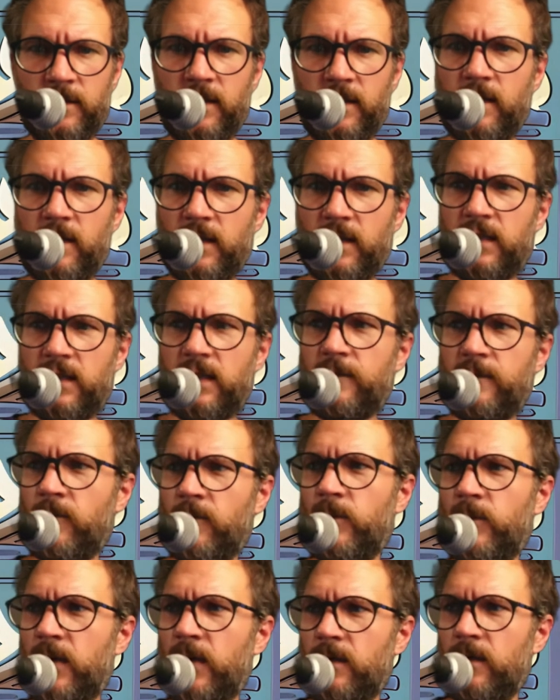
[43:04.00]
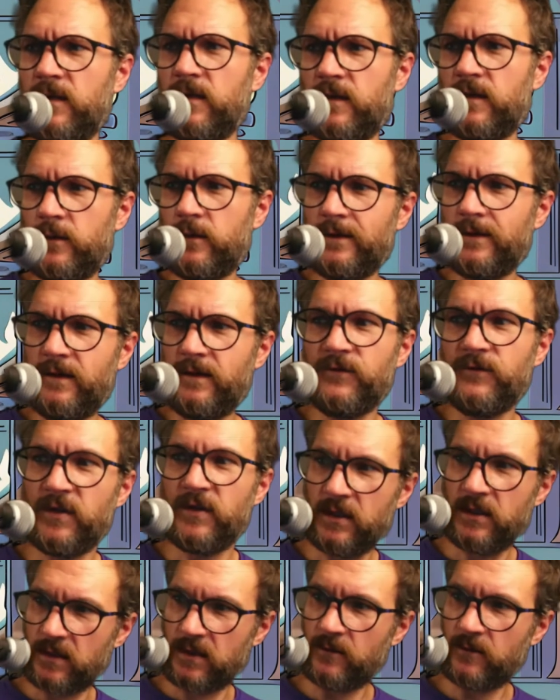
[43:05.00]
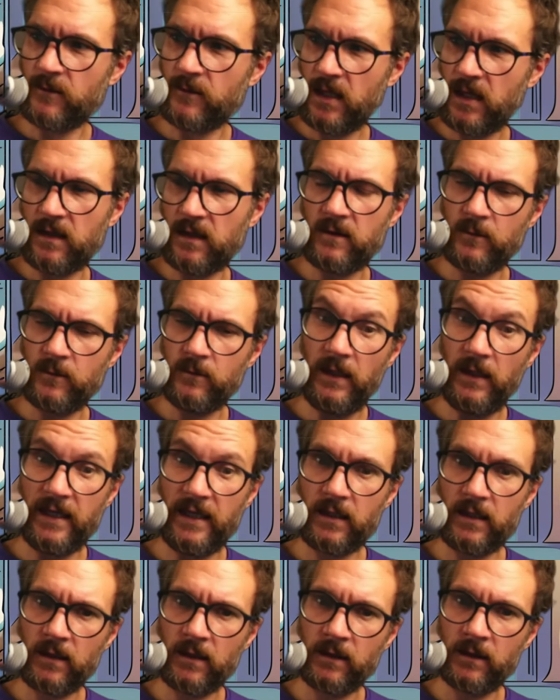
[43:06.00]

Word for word: go to different people, so you teach the way that you like